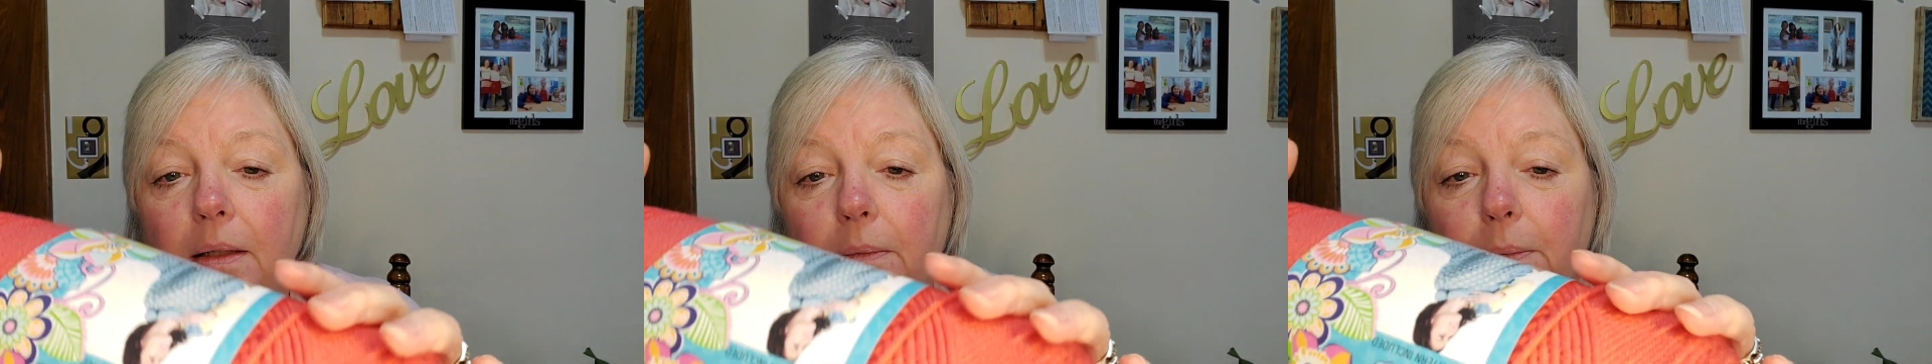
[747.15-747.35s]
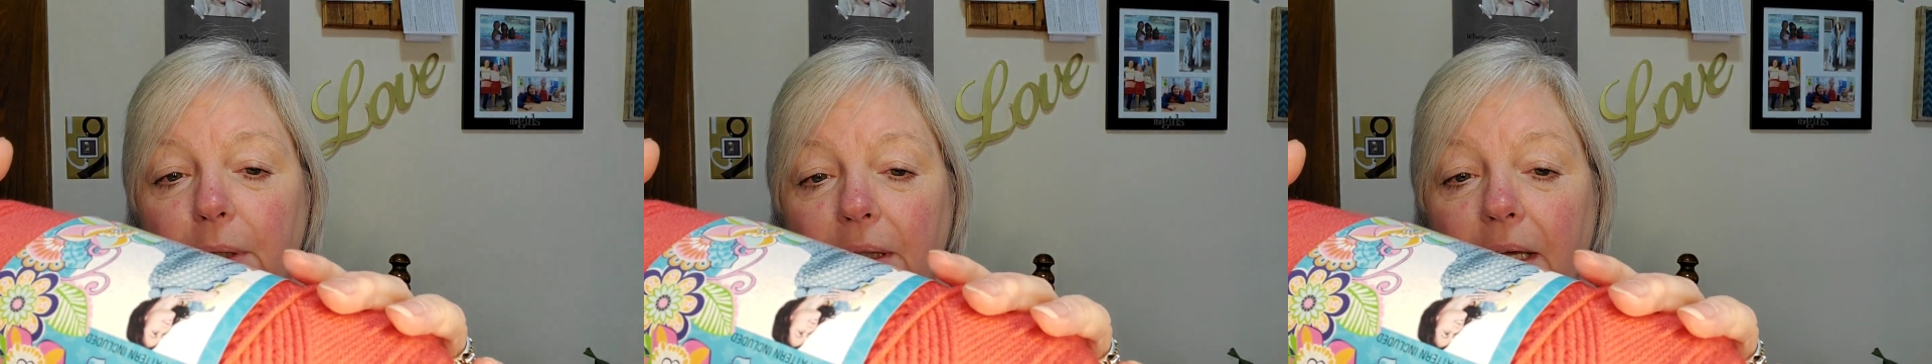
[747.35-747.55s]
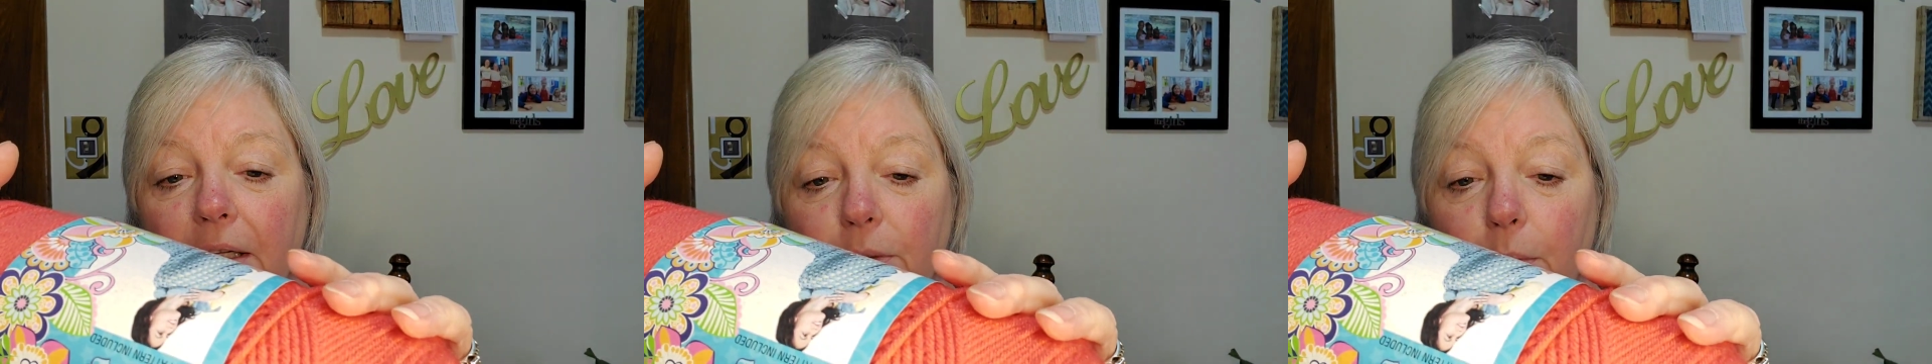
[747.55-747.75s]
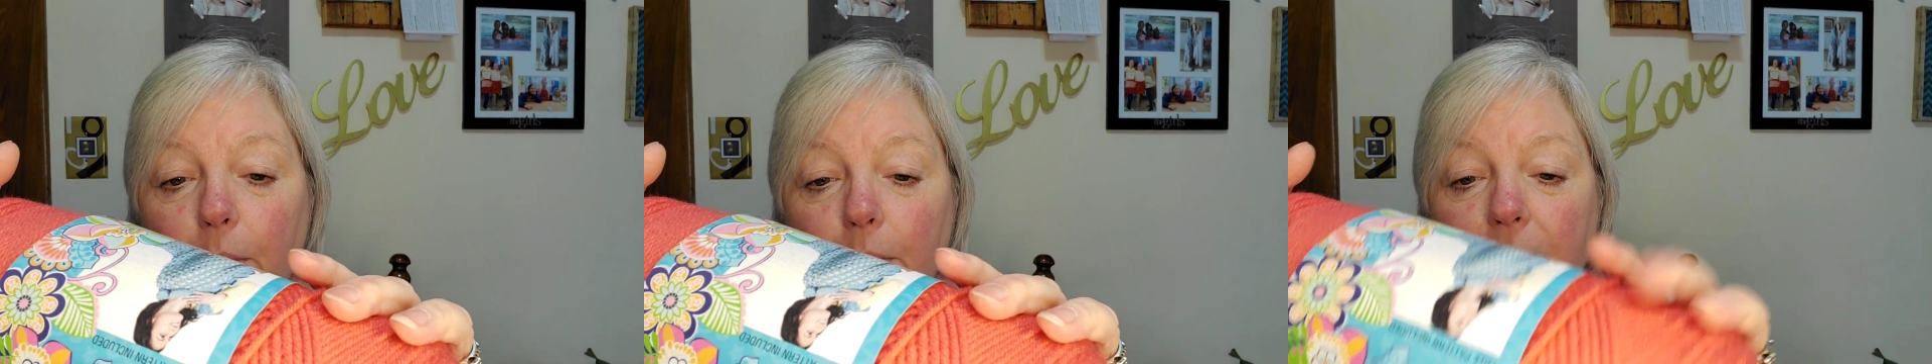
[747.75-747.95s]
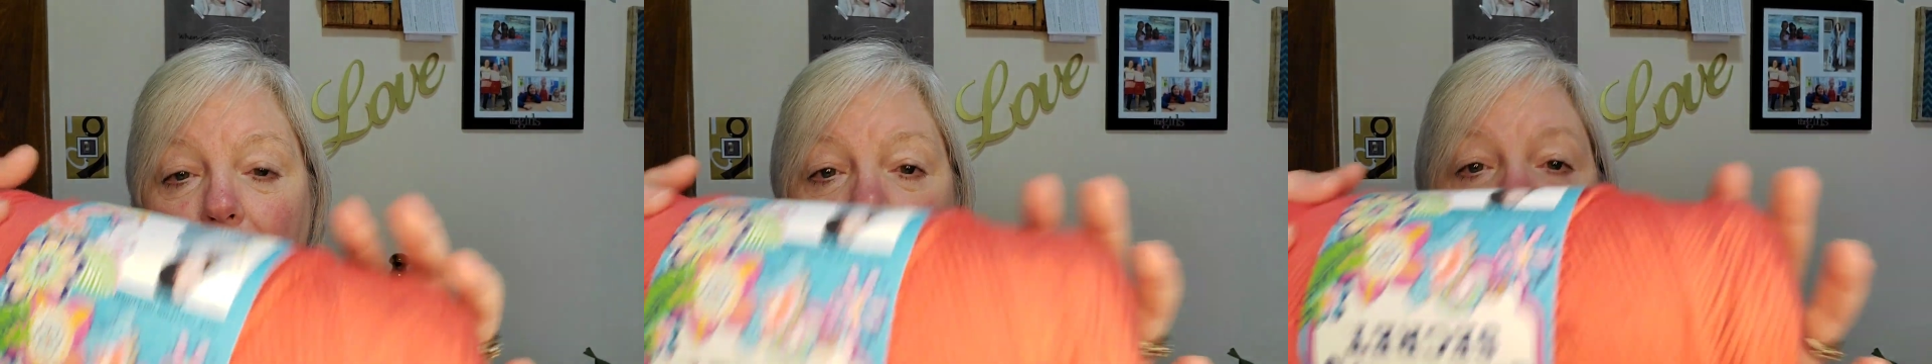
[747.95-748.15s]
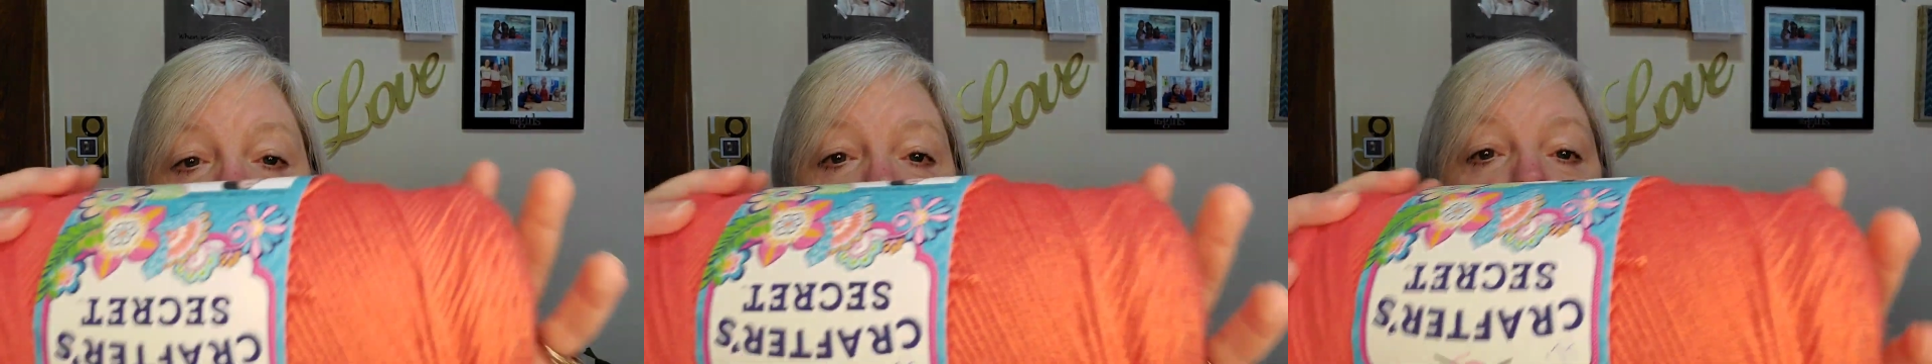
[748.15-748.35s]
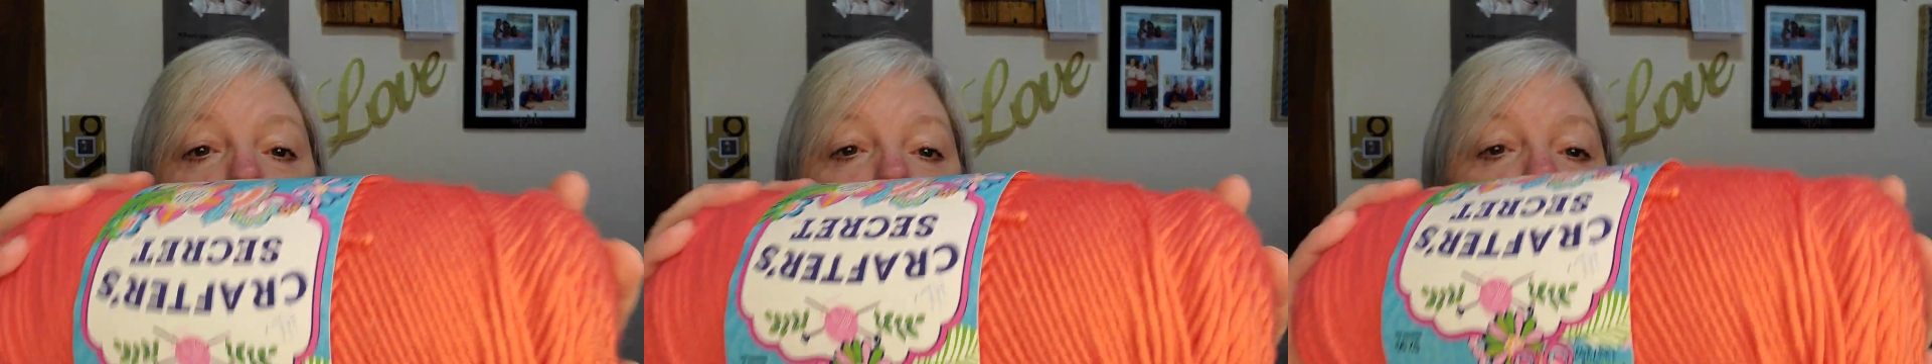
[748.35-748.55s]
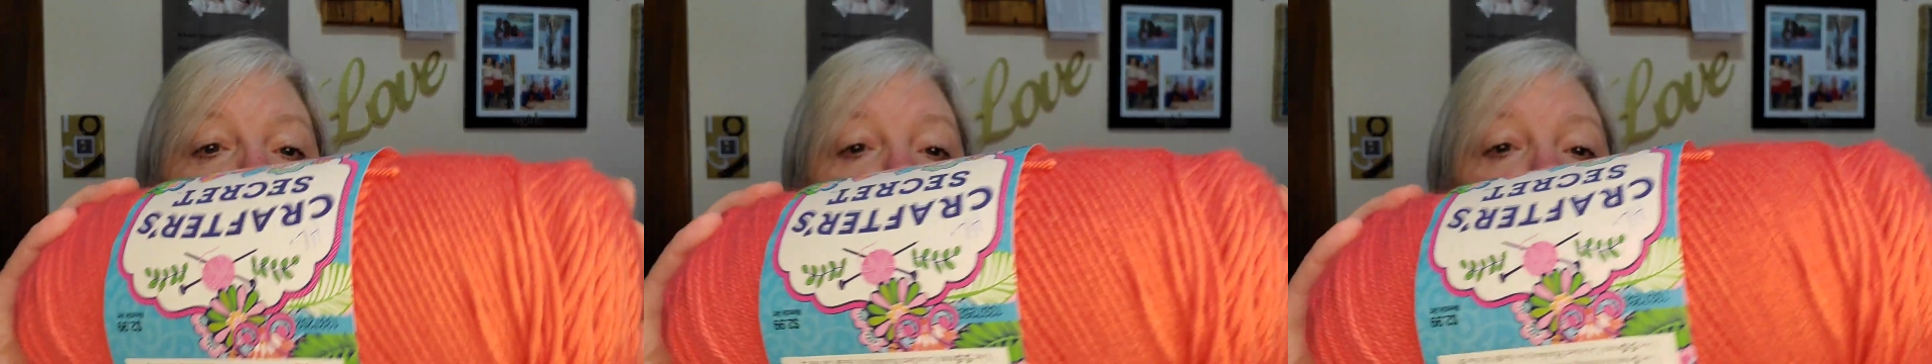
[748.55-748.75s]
but that's what was online as of